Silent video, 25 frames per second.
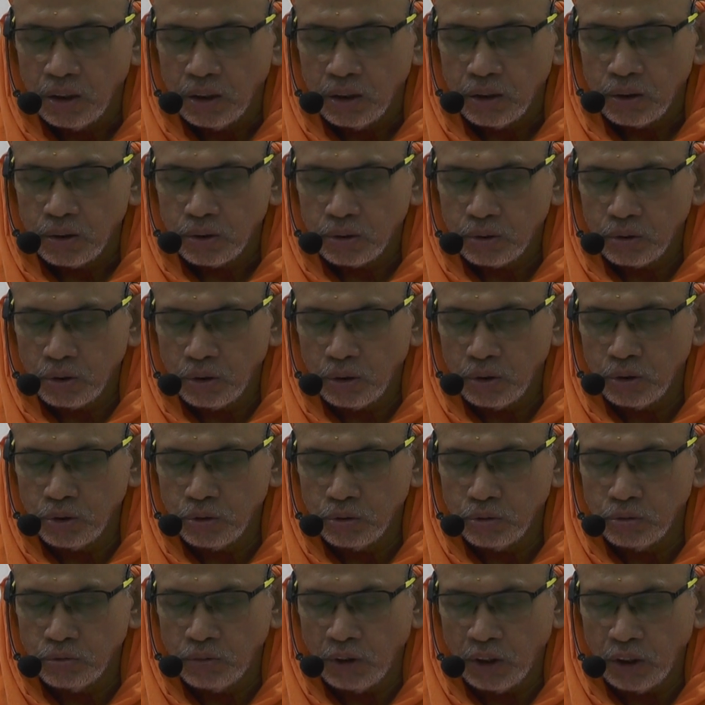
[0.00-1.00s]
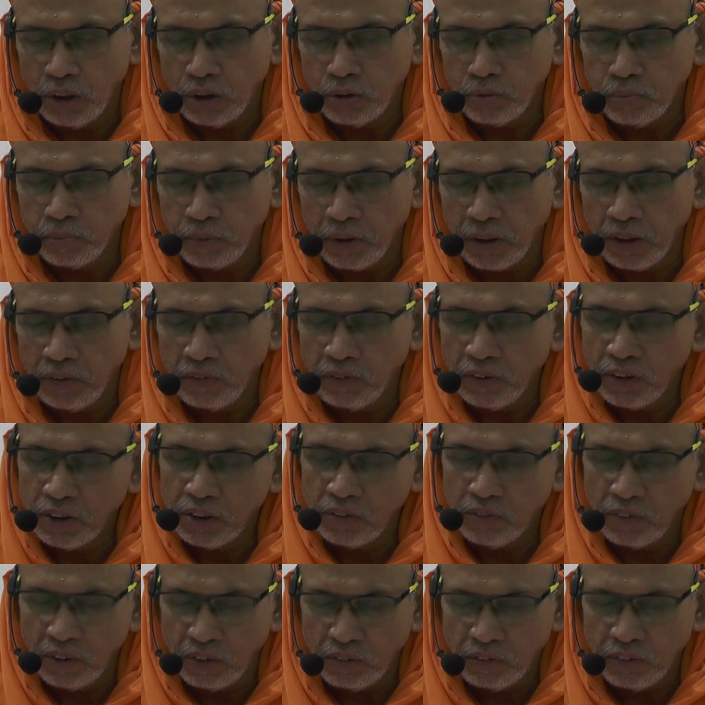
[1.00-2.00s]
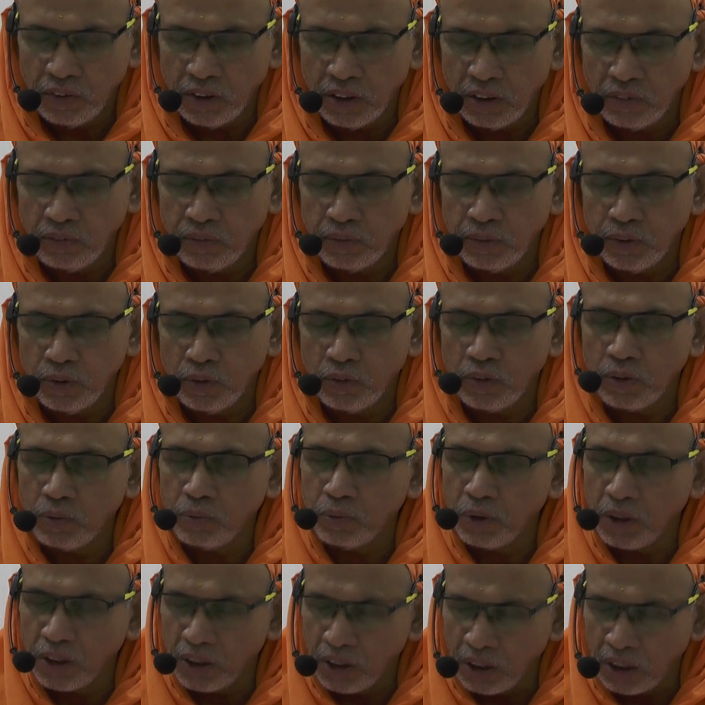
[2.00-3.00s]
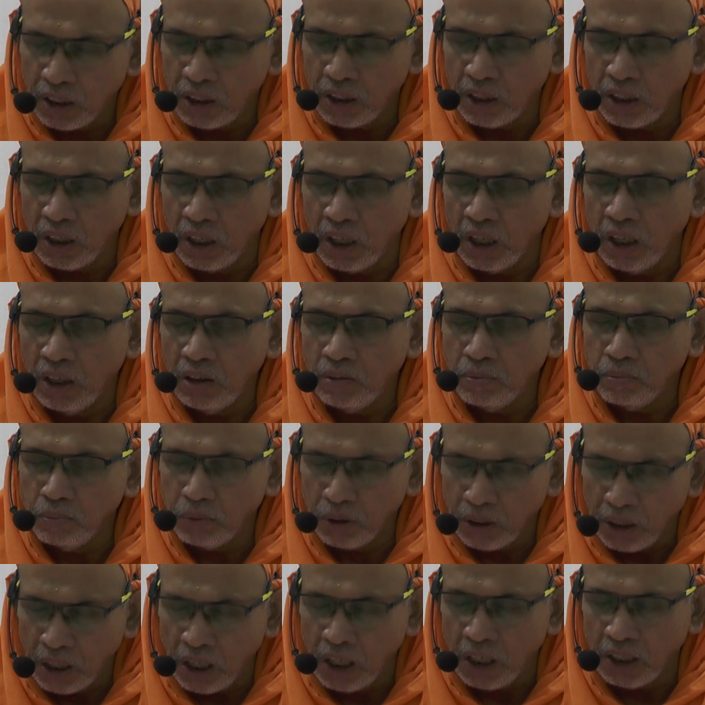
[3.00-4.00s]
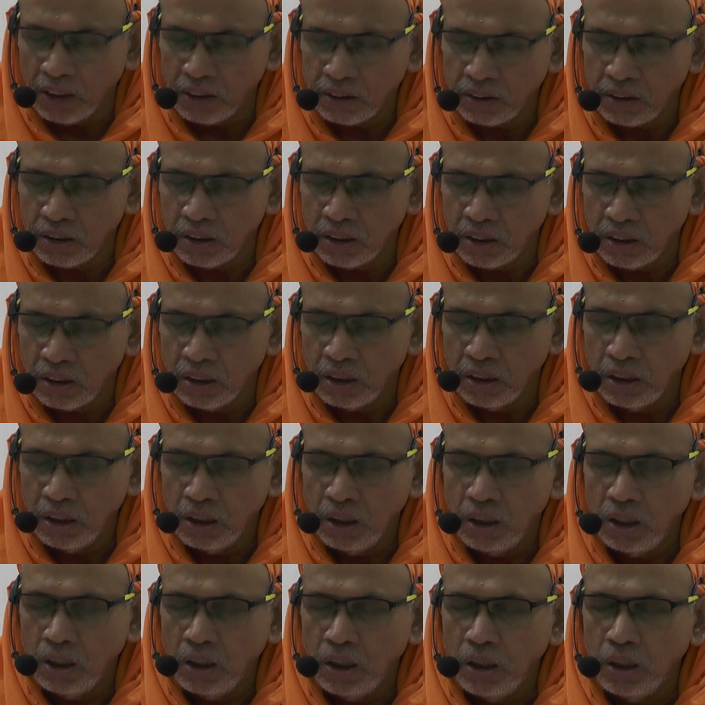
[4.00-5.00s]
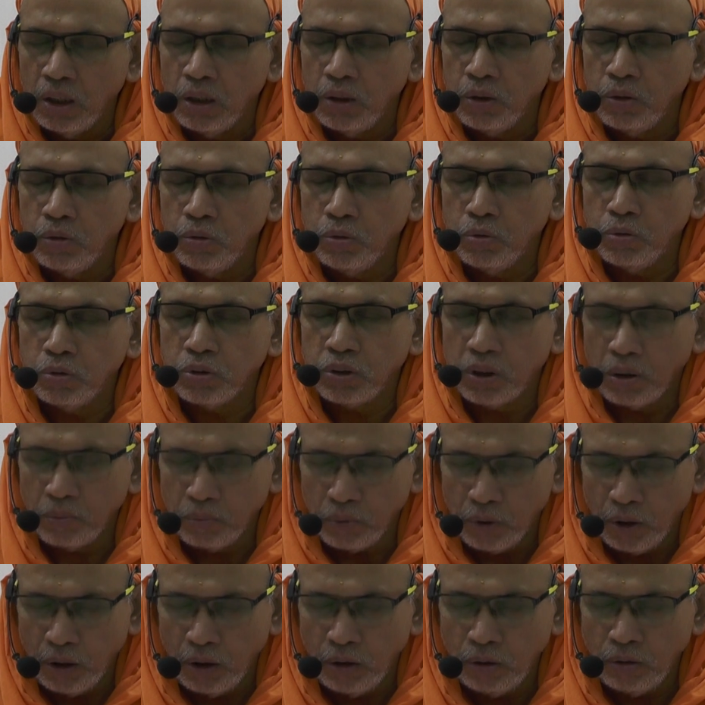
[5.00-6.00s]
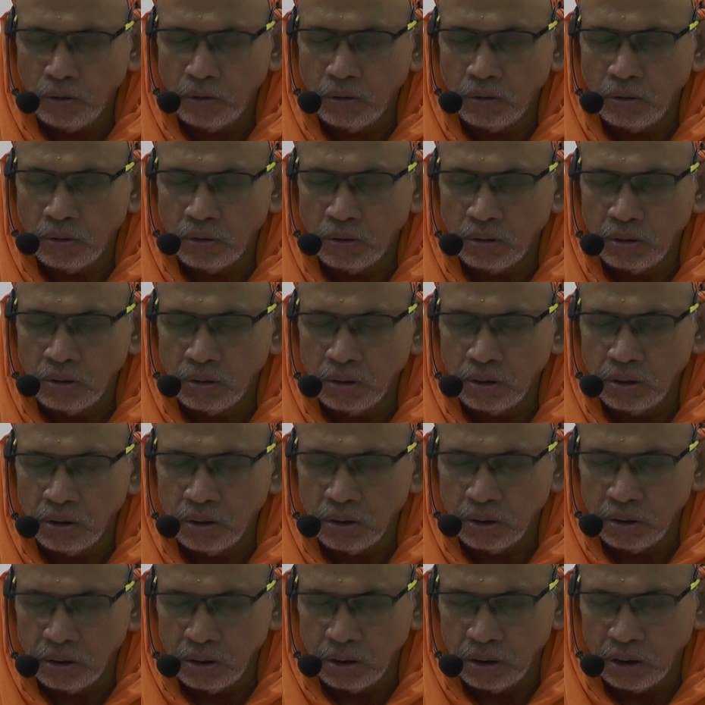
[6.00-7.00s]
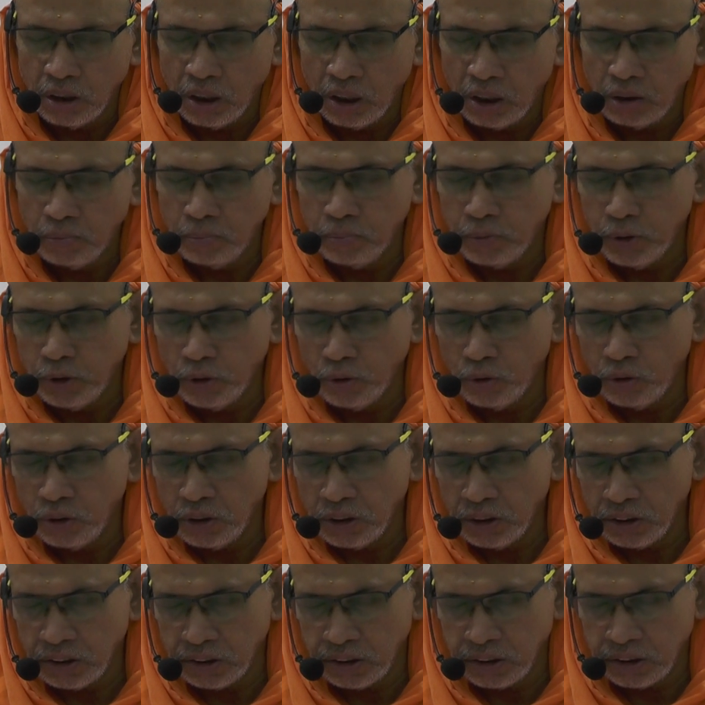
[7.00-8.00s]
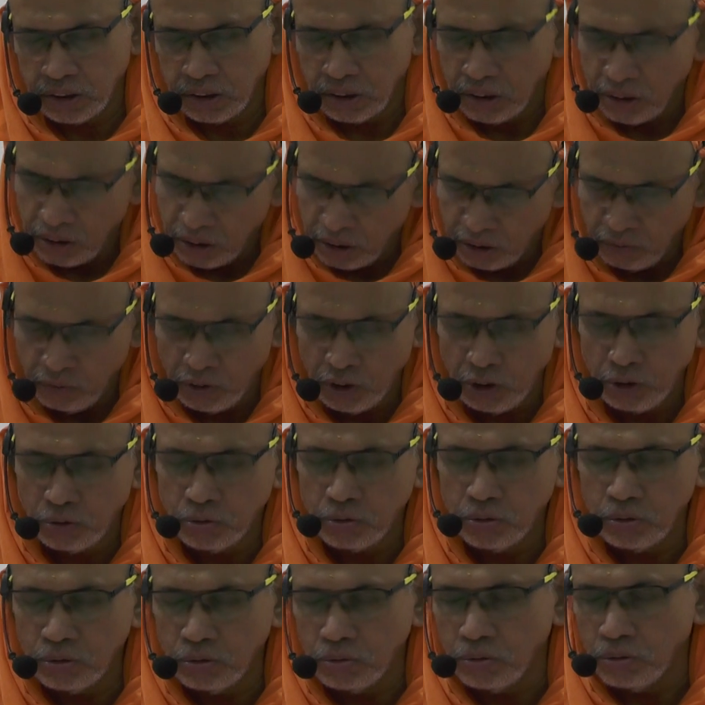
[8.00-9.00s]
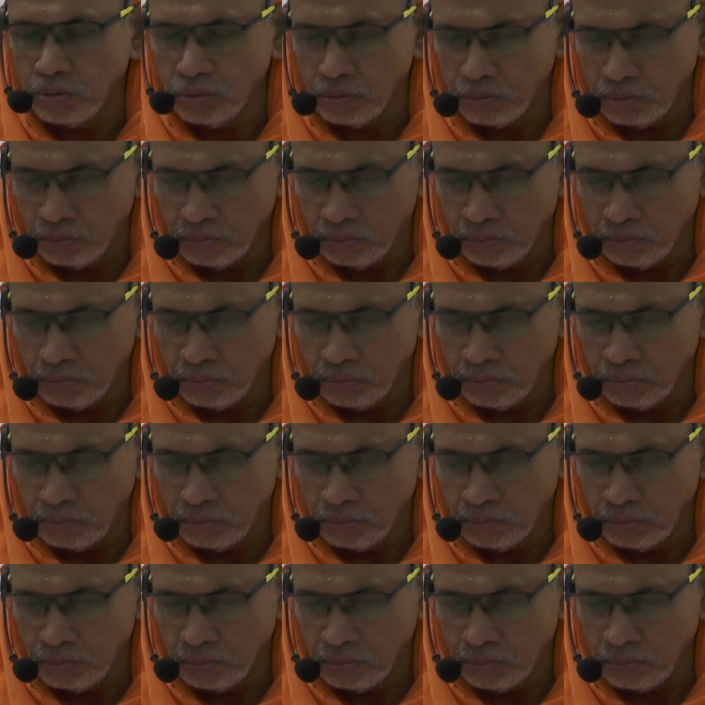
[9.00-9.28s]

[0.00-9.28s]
So you want to pray for the welfare of your brother-in-law because you somehow, unbeknownst even to you,